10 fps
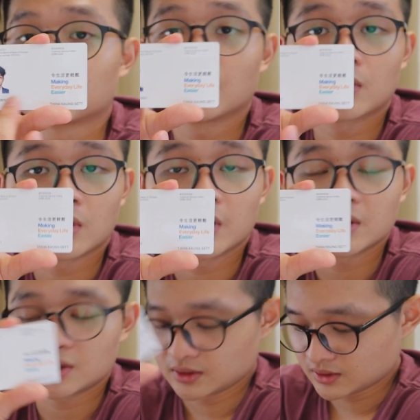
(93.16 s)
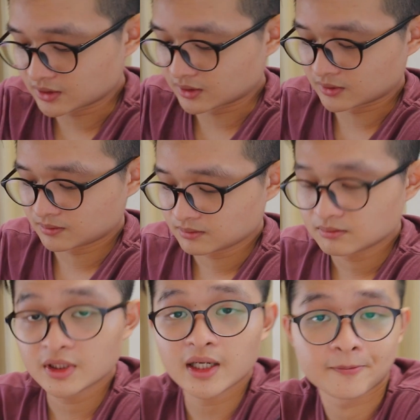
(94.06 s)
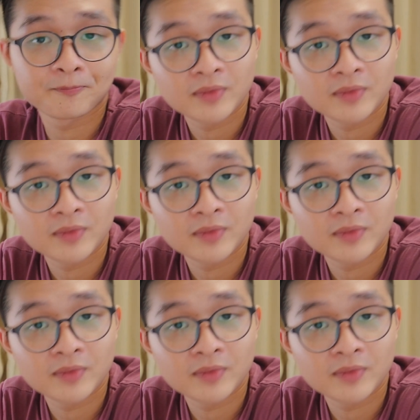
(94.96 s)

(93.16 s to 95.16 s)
photo on it. So yeah,